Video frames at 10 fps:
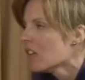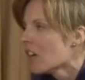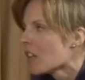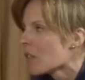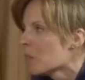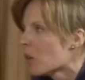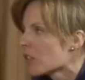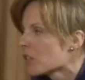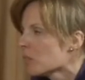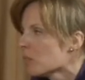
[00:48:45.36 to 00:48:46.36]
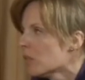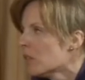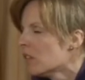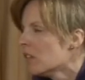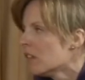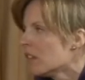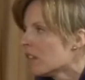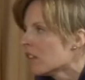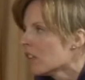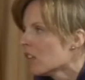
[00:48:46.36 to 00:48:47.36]
at the bottom
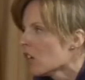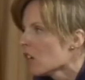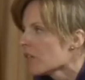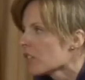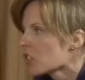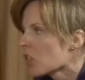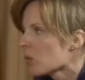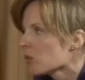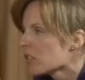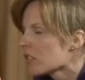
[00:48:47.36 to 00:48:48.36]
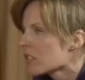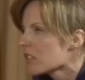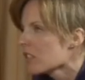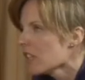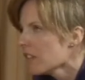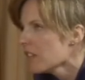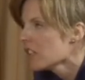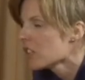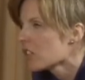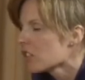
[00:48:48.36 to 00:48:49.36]
of the shoulders in,
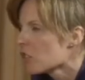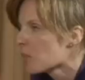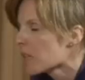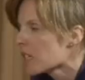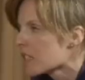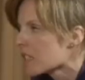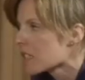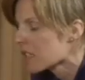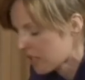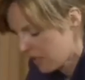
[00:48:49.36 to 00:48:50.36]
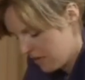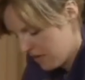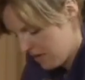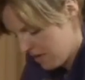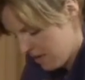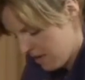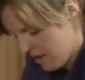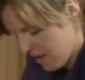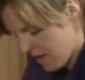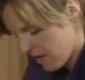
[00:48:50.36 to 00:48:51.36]
into the trapezius,
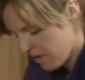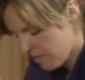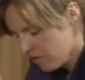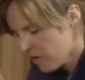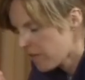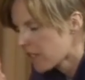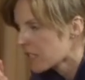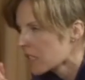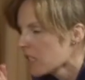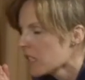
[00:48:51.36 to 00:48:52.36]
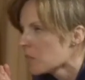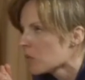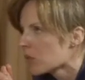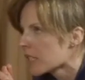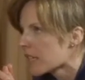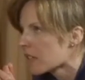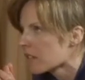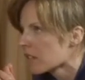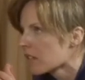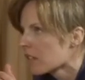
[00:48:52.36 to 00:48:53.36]
and I'm moving slightly more
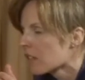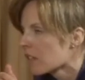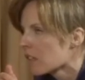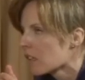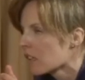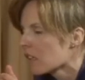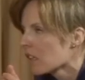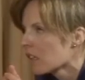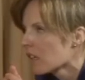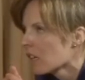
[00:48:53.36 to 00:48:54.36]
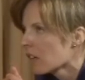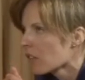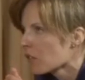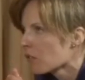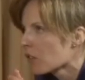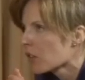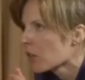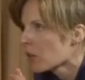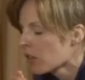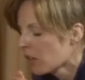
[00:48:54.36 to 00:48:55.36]
down and through.